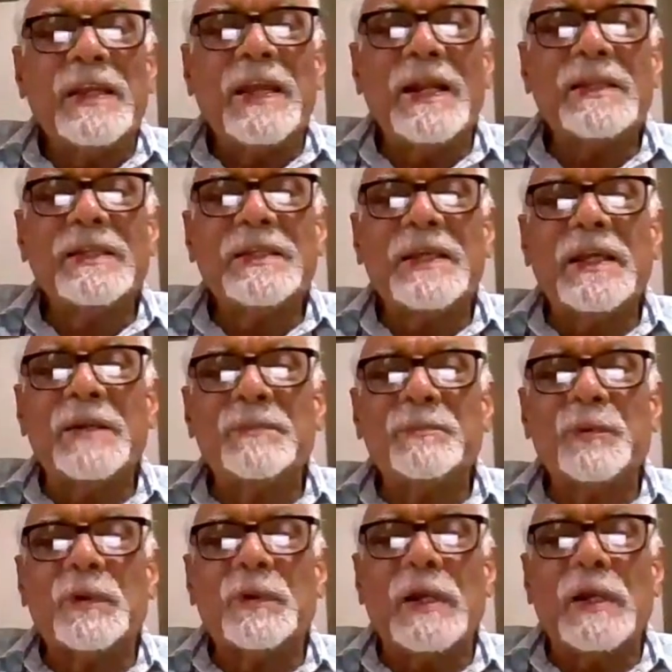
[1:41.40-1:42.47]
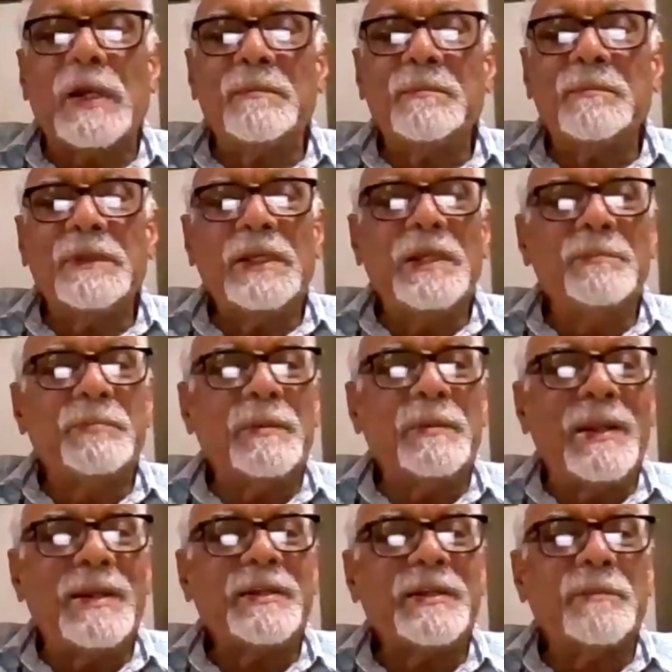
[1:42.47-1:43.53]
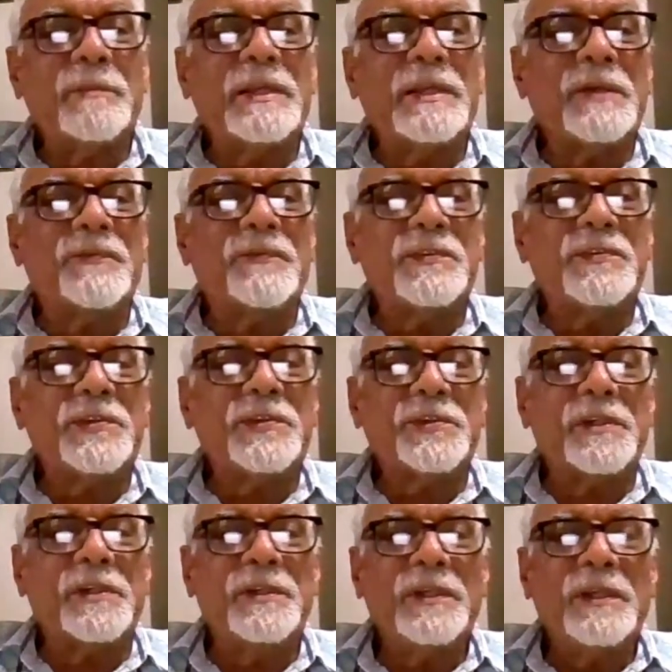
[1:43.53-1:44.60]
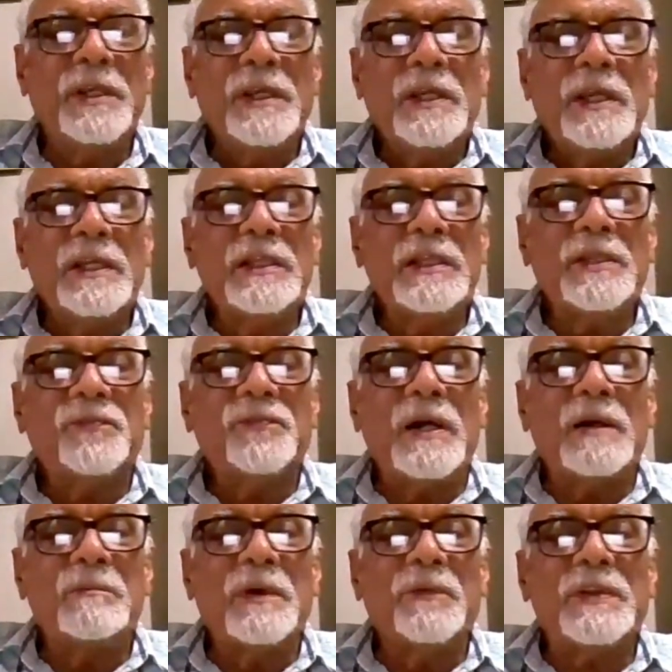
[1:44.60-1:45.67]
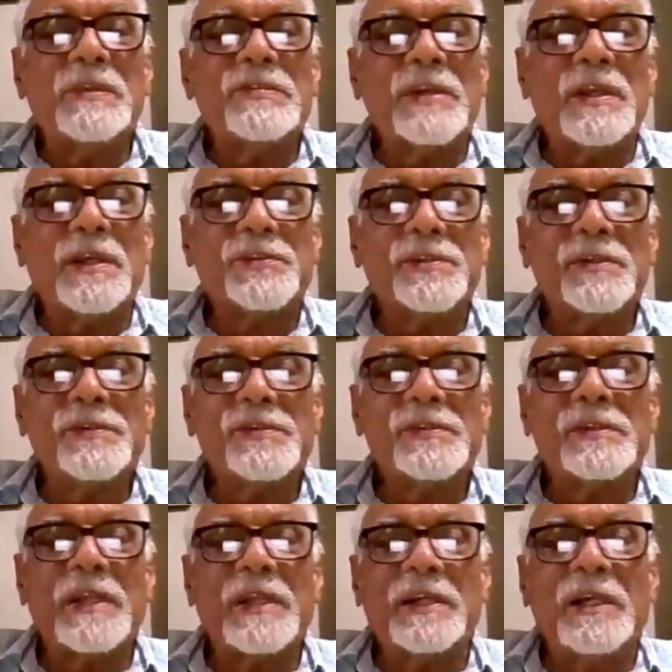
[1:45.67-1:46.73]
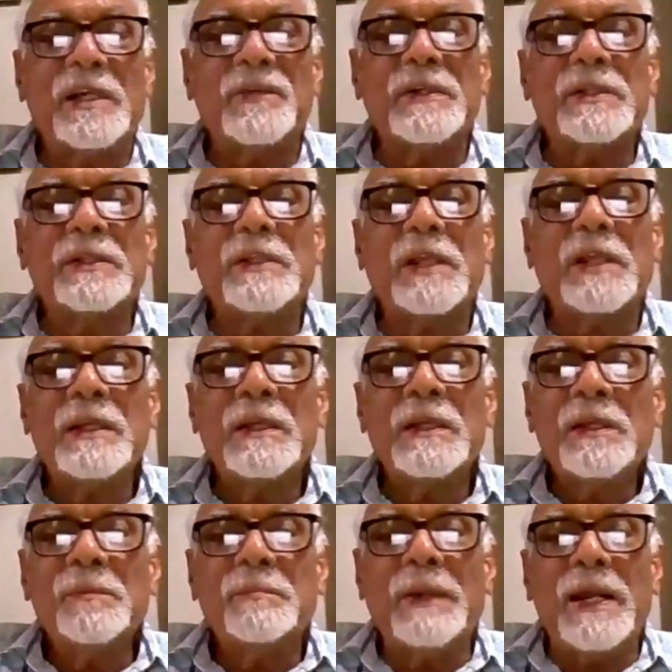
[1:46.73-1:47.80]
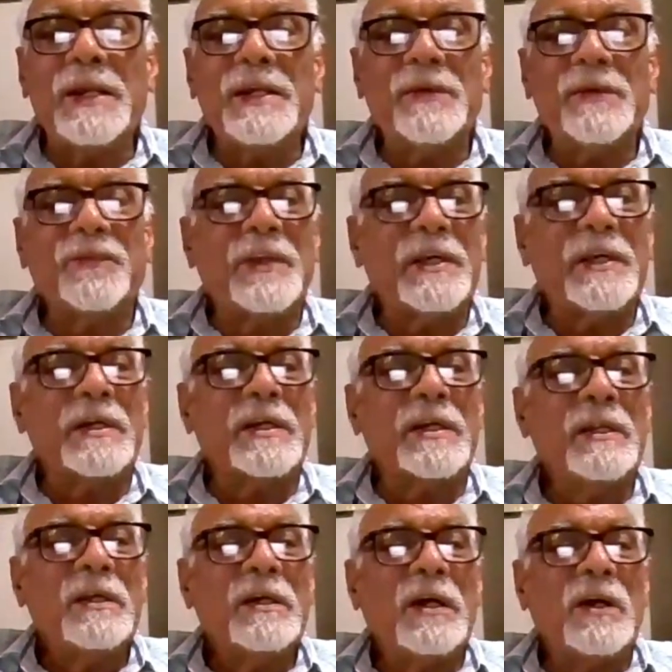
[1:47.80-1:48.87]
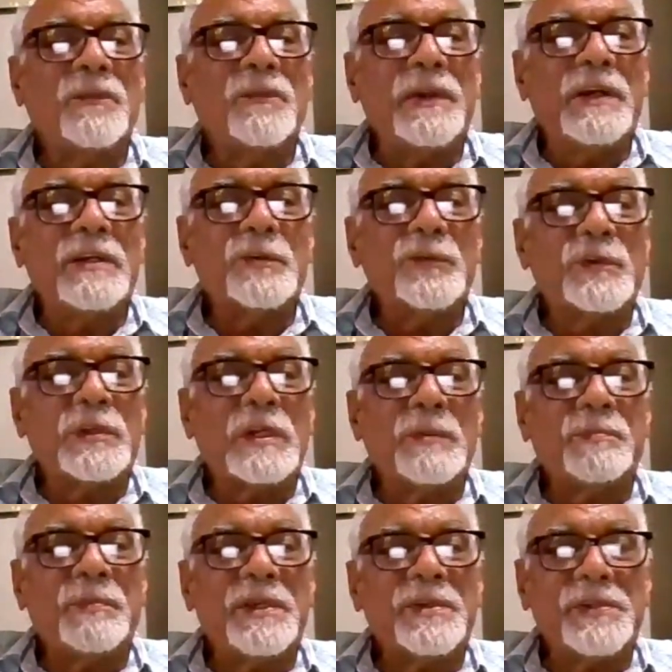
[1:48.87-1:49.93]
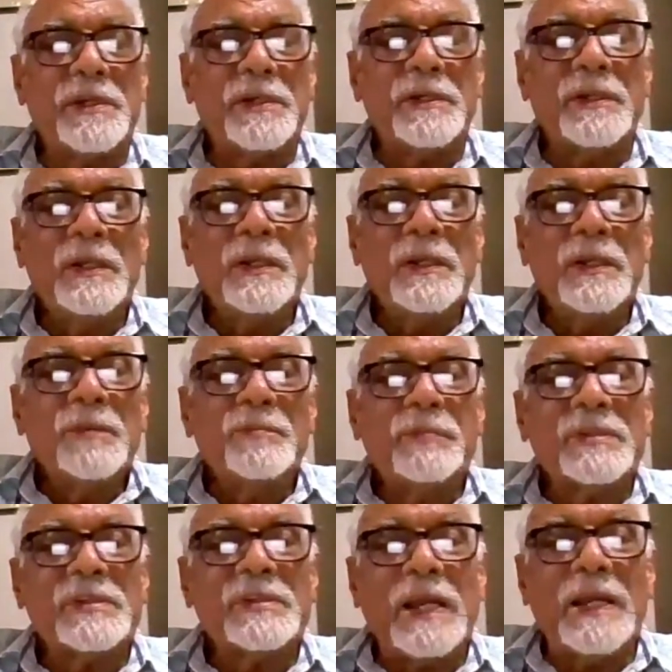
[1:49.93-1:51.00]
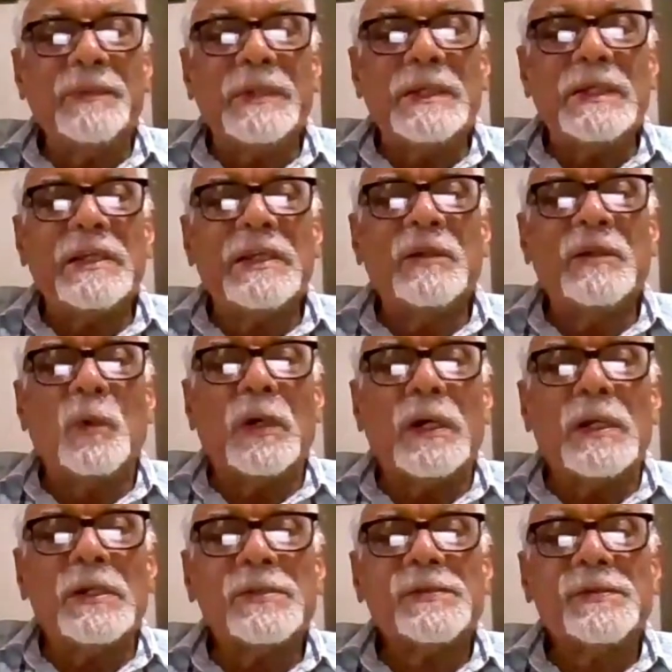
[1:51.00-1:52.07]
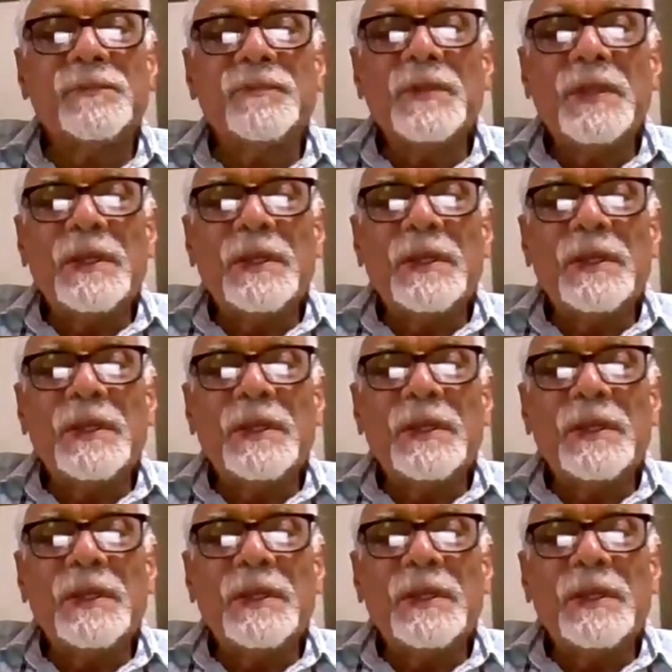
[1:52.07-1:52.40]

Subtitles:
healthcare program implemented by a physician in the form of instructions that govern the plan of care of an individual patient. Prescribing involves